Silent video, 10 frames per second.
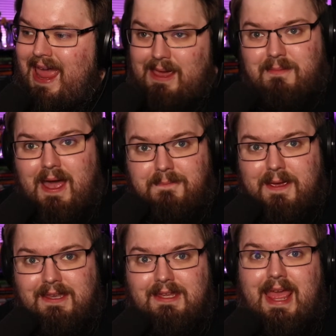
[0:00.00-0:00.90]
my
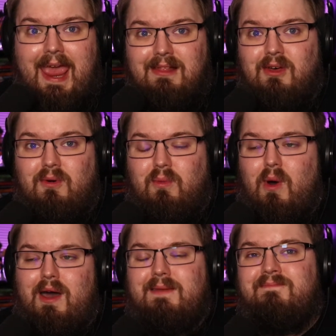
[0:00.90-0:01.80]
opinion, Halo
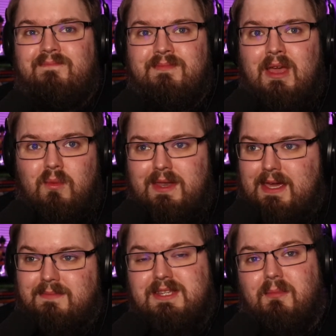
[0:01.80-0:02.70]
1, when it
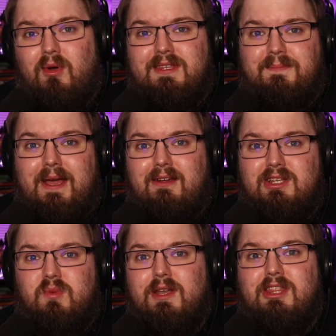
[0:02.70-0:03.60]
comes to multiplayer, is
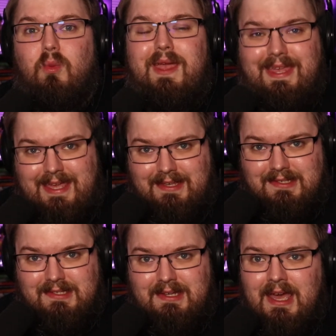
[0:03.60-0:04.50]
one of the
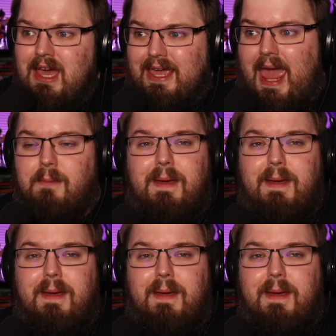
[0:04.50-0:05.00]
weakest. Campaign